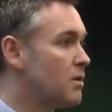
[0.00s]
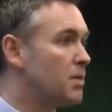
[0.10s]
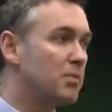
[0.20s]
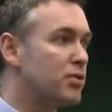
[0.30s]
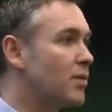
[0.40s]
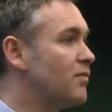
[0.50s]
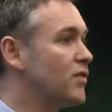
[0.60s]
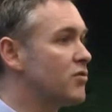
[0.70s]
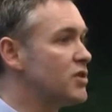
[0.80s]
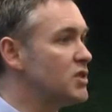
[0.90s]
Big problem
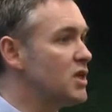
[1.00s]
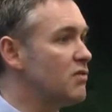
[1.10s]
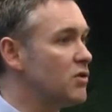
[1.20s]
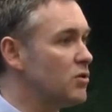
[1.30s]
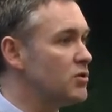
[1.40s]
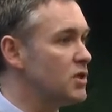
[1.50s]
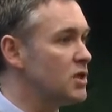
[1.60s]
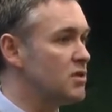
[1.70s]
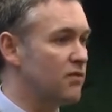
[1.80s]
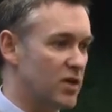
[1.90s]
for Christine, of course,
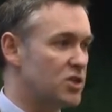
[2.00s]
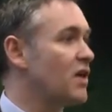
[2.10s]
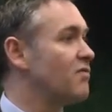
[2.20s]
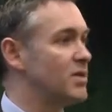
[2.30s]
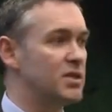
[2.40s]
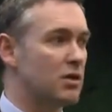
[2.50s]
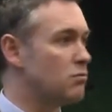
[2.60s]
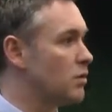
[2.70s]
is the French government don't